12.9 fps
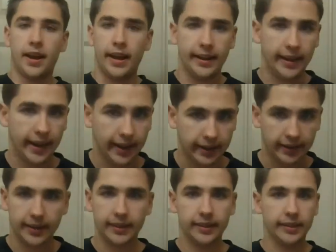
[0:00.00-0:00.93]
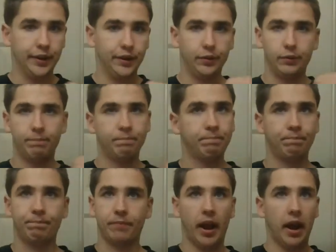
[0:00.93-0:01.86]
I can't tell you
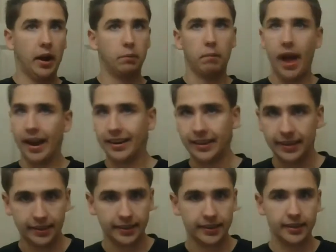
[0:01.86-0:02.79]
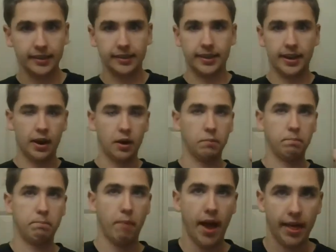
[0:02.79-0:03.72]
how bad this is, how
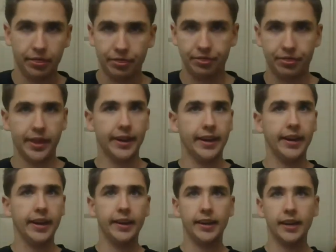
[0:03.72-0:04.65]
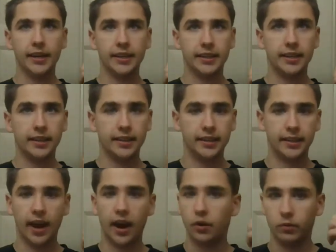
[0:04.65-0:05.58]
bad thinking this is,
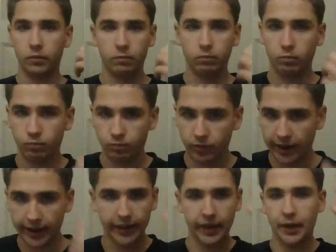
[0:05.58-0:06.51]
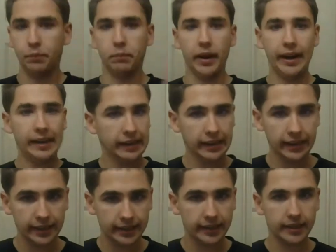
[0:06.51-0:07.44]
how inhumane
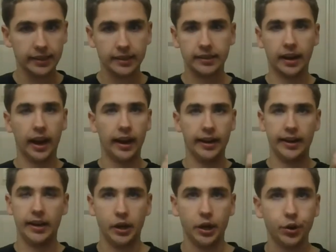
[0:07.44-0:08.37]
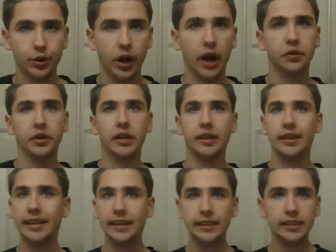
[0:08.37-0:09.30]
this is. I can go down the
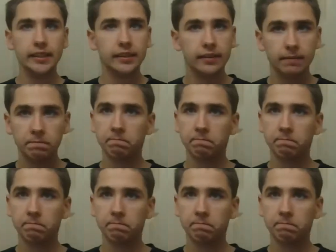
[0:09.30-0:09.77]
list.